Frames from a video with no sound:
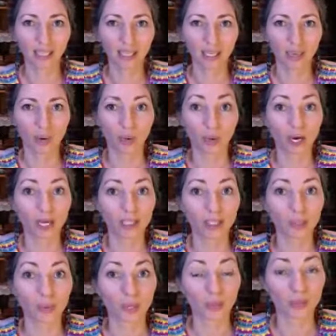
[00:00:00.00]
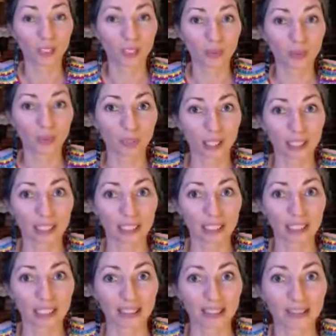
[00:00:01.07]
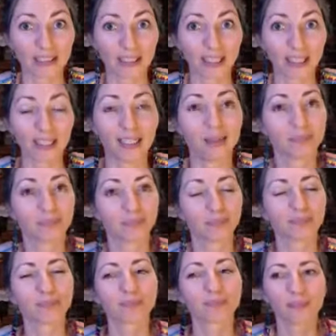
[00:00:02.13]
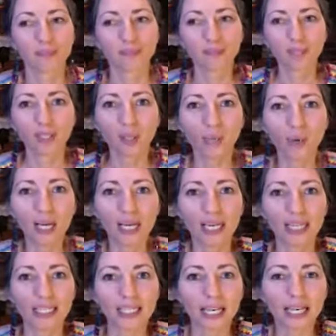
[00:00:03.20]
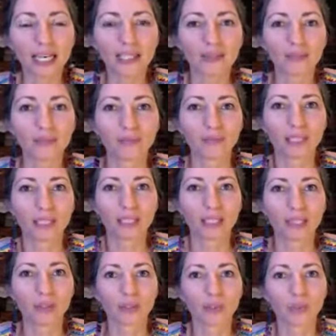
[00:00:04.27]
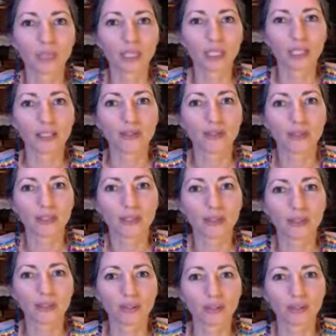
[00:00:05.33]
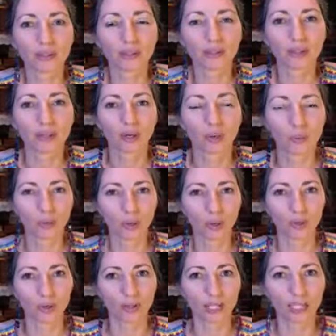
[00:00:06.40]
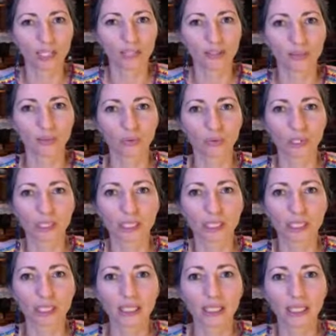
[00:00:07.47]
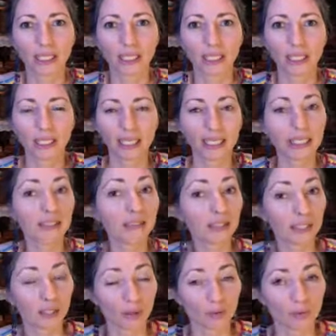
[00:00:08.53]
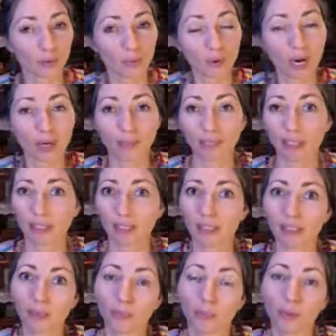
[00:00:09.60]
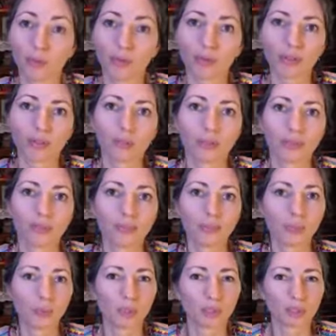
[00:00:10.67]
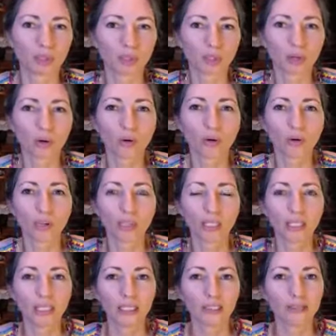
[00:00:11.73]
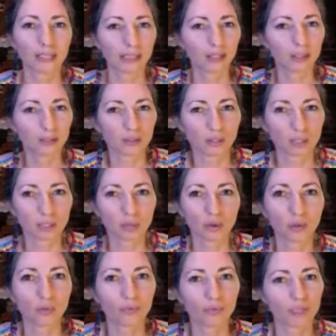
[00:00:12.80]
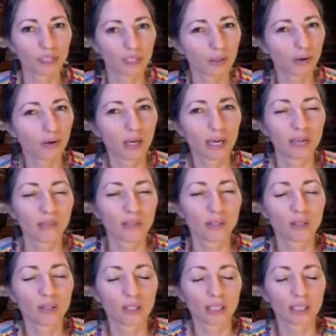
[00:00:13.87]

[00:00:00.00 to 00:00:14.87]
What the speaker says: Why grounding practice? Well, I feel that we live in a world that is really easily overwhelming, both on an emotional, psychological, physical level.